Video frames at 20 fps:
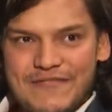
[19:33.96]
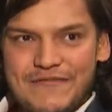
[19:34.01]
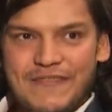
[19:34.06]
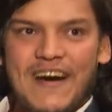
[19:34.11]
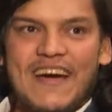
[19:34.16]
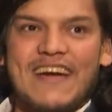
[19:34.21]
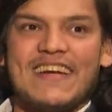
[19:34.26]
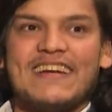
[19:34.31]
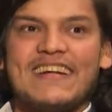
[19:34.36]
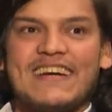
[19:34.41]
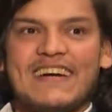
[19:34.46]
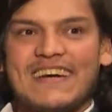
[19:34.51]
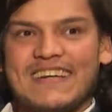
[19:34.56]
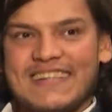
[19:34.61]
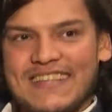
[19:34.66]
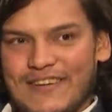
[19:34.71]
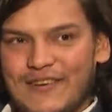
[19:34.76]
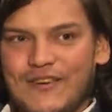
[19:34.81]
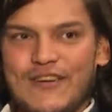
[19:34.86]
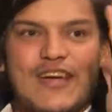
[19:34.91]
mm. find
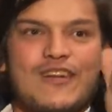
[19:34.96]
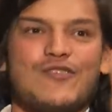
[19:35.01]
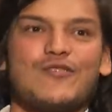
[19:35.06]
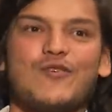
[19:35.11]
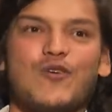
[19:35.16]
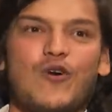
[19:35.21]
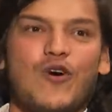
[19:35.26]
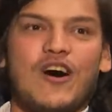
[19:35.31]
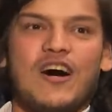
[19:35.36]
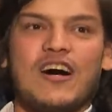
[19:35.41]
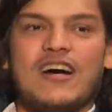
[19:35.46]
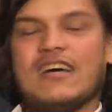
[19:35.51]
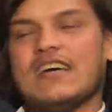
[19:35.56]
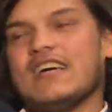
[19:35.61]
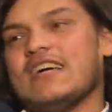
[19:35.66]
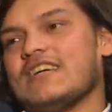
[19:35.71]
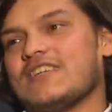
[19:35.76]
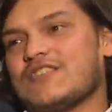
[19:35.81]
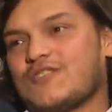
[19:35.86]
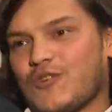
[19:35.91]
her, you know, get to know her.
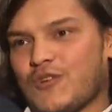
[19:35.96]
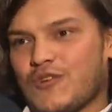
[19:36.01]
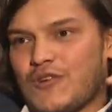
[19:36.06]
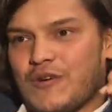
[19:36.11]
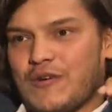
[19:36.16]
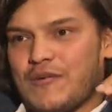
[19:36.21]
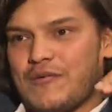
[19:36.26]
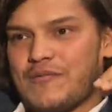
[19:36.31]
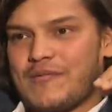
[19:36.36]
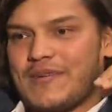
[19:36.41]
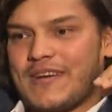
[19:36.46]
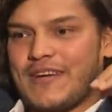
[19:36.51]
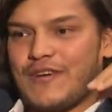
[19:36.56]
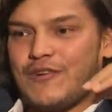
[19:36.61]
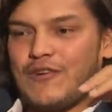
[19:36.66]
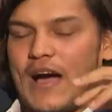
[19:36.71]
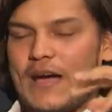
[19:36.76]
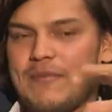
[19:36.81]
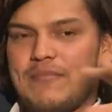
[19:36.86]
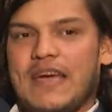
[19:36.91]
So, you
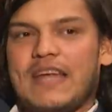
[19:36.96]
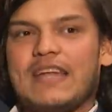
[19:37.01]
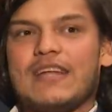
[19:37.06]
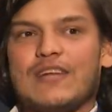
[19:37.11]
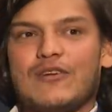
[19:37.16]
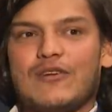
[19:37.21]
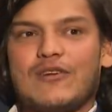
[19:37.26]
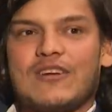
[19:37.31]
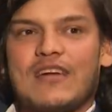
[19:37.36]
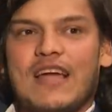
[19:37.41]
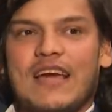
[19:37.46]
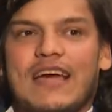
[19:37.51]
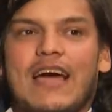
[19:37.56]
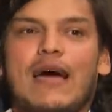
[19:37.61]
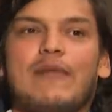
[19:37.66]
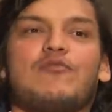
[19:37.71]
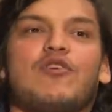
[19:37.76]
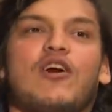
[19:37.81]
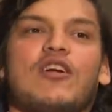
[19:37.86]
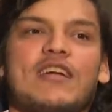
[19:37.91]
know, I made it look like
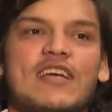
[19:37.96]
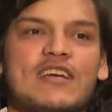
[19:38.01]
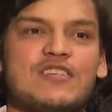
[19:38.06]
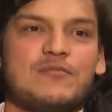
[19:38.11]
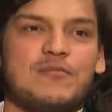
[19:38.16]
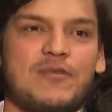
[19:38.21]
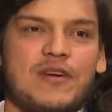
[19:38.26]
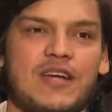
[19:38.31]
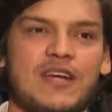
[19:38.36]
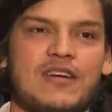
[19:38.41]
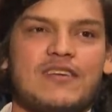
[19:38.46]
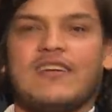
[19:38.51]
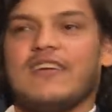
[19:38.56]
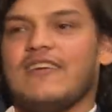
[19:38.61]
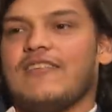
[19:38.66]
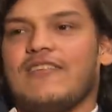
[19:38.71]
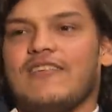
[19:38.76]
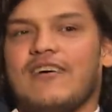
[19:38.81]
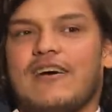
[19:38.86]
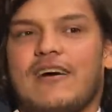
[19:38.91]
I'm not desperate and, you know,